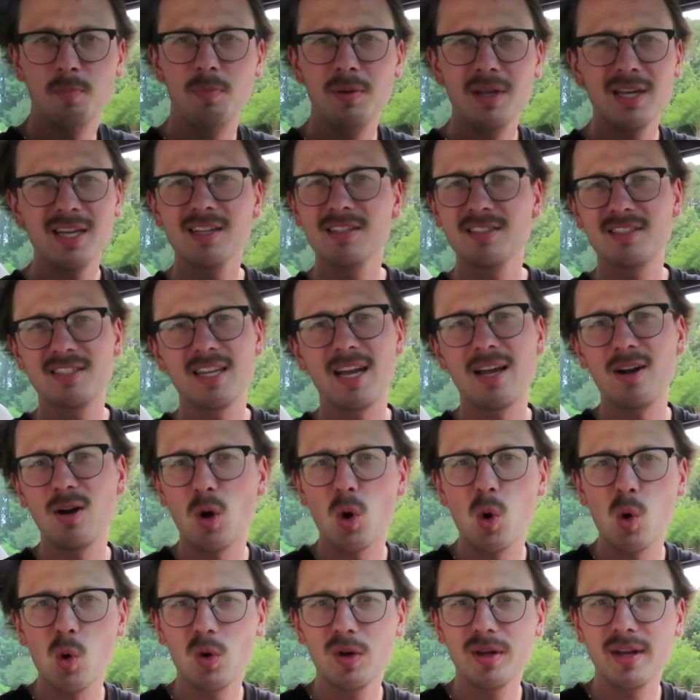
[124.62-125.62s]
Being inside an
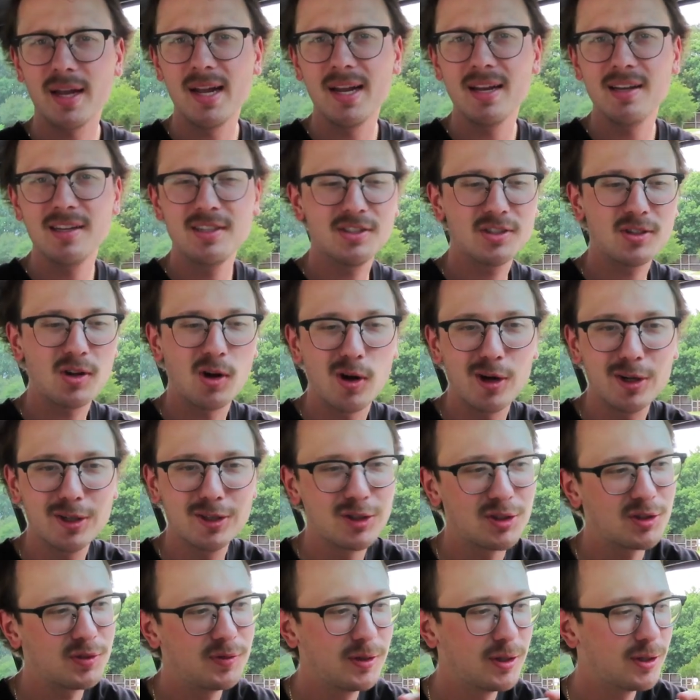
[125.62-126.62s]
old 80s car
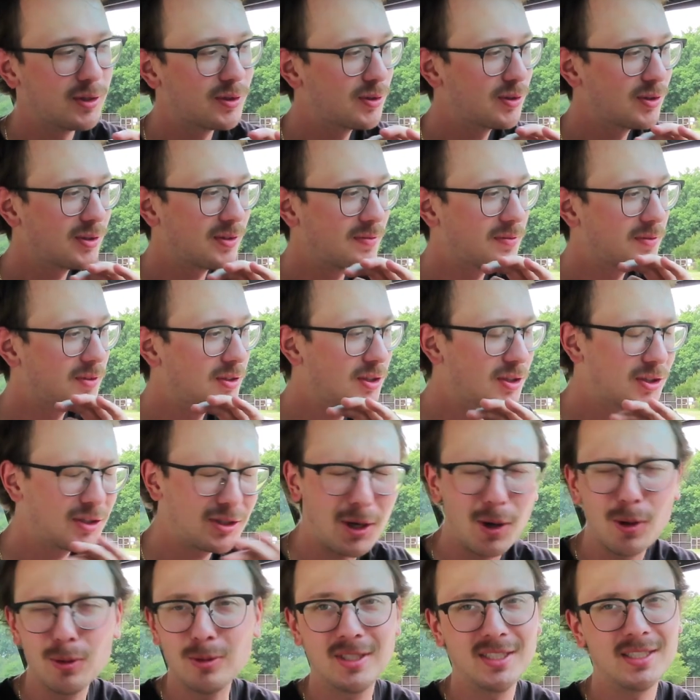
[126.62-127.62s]
just feels
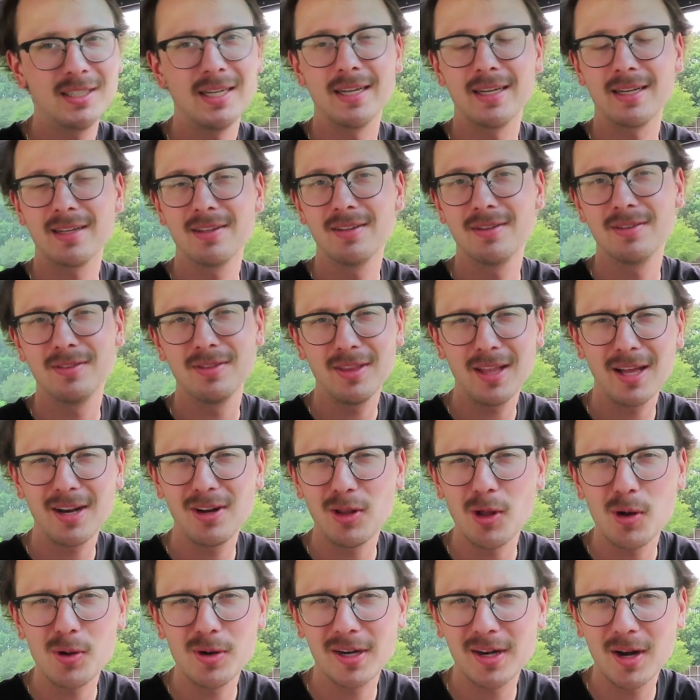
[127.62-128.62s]
so sick, let
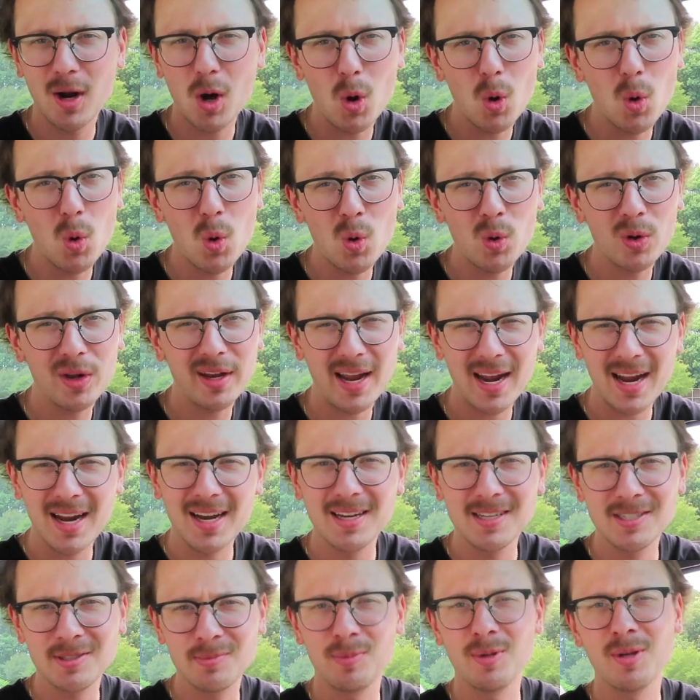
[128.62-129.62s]
alone an old
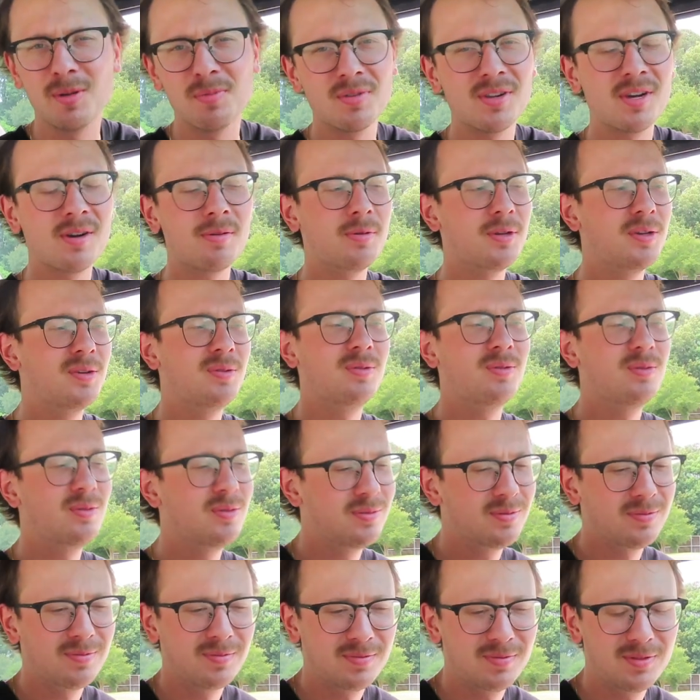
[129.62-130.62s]
80s BMW.
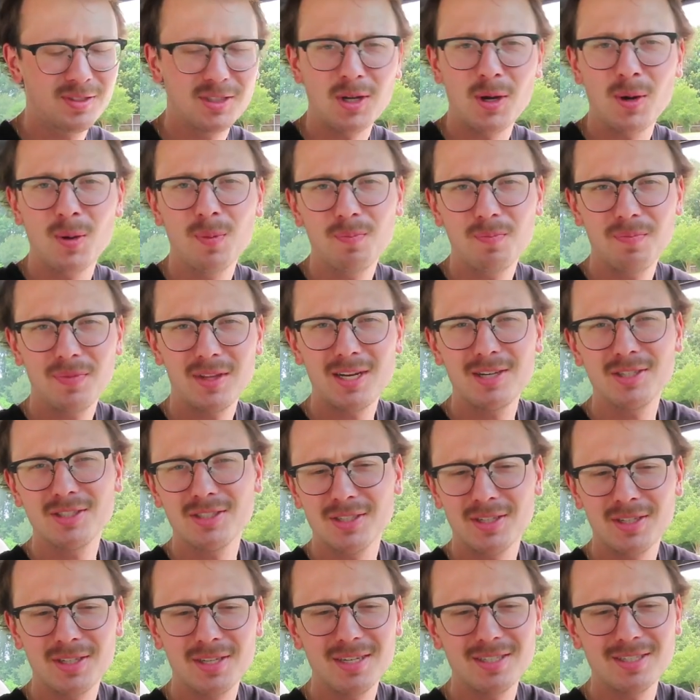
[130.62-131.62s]
So here's
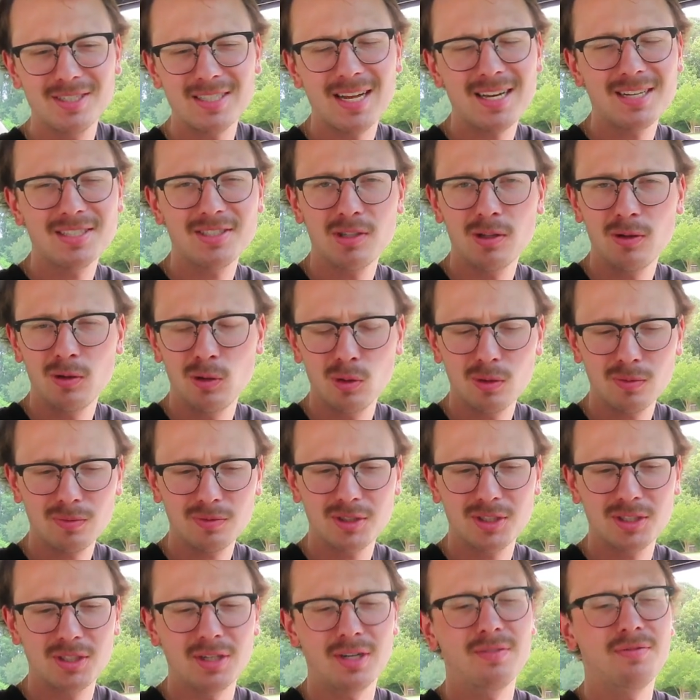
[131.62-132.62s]
a here's a nice little
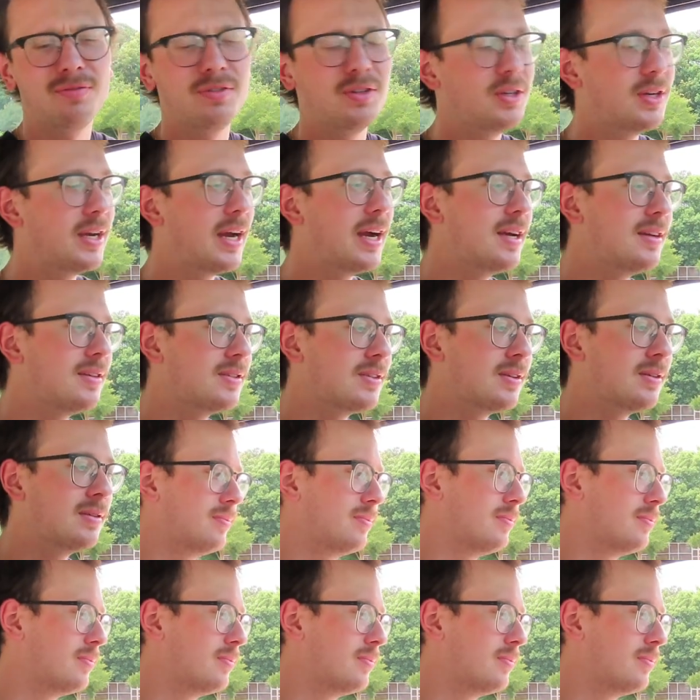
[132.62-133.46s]
start for you guys.